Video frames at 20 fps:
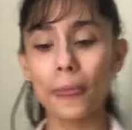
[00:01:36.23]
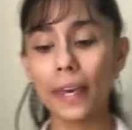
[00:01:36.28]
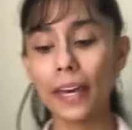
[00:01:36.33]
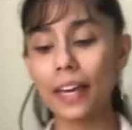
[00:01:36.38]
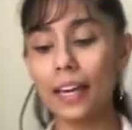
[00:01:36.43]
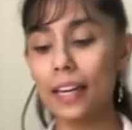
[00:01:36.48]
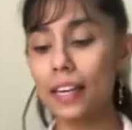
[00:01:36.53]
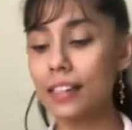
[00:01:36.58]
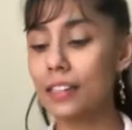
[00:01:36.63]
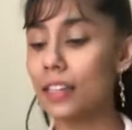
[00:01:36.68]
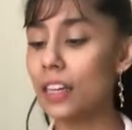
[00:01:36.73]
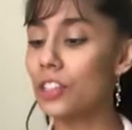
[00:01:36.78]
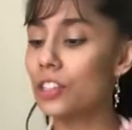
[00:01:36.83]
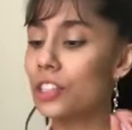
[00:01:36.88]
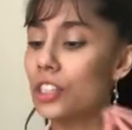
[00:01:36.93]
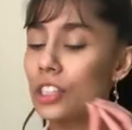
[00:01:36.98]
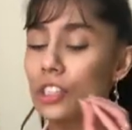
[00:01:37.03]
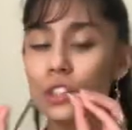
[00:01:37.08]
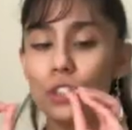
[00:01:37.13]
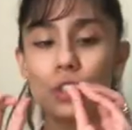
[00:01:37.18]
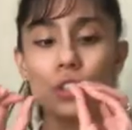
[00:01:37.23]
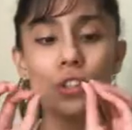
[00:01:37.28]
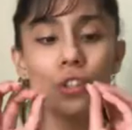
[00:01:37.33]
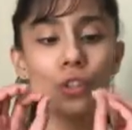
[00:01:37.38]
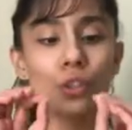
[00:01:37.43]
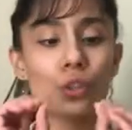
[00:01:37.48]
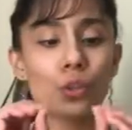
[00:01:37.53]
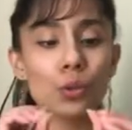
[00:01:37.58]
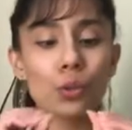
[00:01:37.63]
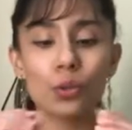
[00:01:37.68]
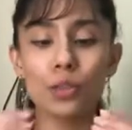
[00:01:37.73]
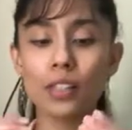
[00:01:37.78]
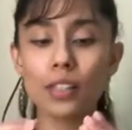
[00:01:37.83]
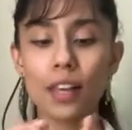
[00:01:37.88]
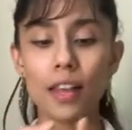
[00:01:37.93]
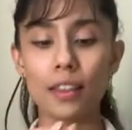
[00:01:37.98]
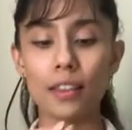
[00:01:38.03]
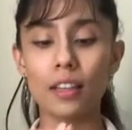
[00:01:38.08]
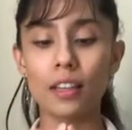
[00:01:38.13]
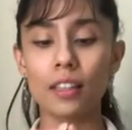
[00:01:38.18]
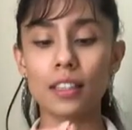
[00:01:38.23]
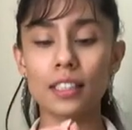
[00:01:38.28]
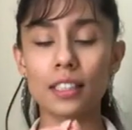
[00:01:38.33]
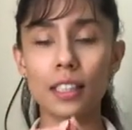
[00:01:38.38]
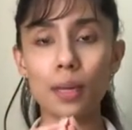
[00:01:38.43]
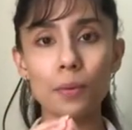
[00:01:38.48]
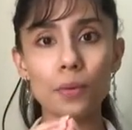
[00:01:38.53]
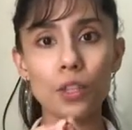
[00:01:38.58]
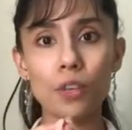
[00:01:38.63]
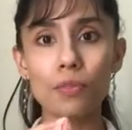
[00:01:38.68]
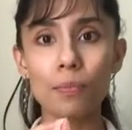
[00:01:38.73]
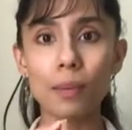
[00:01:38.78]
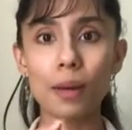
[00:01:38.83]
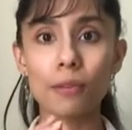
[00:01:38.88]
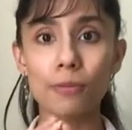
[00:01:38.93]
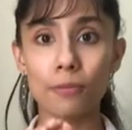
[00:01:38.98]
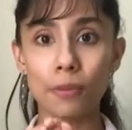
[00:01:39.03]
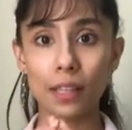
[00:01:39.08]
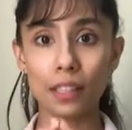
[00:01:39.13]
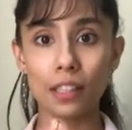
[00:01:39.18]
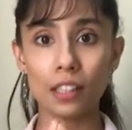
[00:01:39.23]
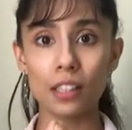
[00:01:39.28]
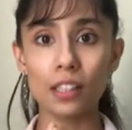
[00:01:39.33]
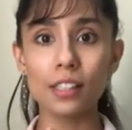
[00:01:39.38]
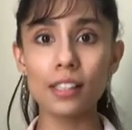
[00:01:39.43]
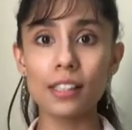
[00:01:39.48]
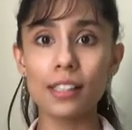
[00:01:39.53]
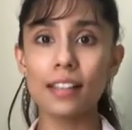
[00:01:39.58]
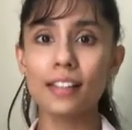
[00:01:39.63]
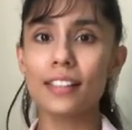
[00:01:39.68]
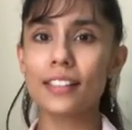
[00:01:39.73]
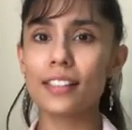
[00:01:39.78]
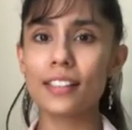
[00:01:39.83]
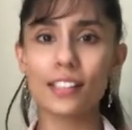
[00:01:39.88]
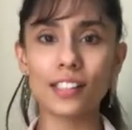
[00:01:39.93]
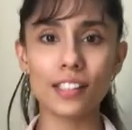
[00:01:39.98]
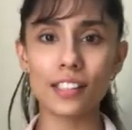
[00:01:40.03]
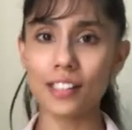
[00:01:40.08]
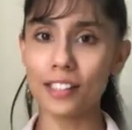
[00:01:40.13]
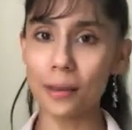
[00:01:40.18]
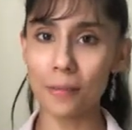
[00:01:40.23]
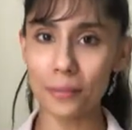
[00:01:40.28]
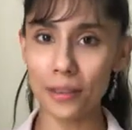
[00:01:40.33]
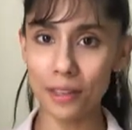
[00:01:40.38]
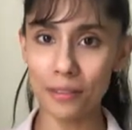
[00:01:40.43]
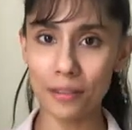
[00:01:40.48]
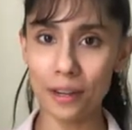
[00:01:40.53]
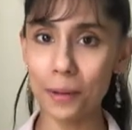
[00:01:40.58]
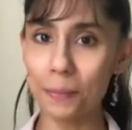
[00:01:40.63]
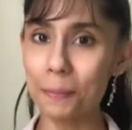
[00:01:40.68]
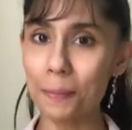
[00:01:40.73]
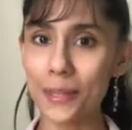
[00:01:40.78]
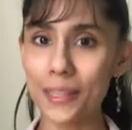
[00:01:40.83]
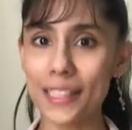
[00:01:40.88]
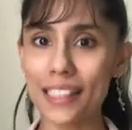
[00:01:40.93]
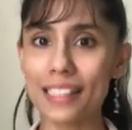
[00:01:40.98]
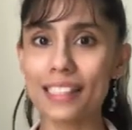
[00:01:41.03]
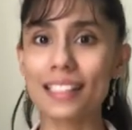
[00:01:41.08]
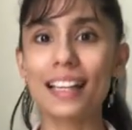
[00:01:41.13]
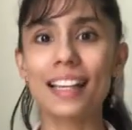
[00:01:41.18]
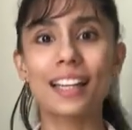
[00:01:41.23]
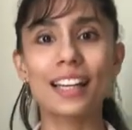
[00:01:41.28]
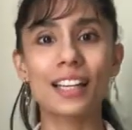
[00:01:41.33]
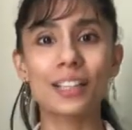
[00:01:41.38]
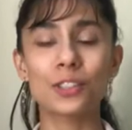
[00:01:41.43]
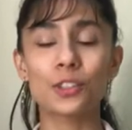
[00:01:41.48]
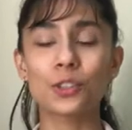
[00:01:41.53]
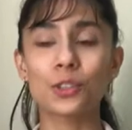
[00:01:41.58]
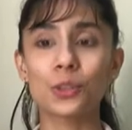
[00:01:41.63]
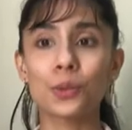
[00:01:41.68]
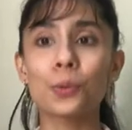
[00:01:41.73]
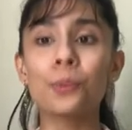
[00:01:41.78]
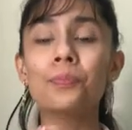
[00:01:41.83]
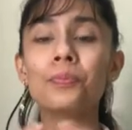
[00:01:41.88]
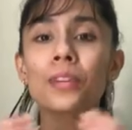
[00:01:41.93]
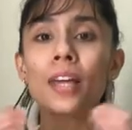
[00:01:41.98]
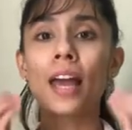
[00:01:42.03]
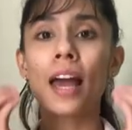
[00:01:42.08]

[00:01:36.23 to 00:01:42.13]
is just to use the tips of my fingers, and this is just something very personal I like to do,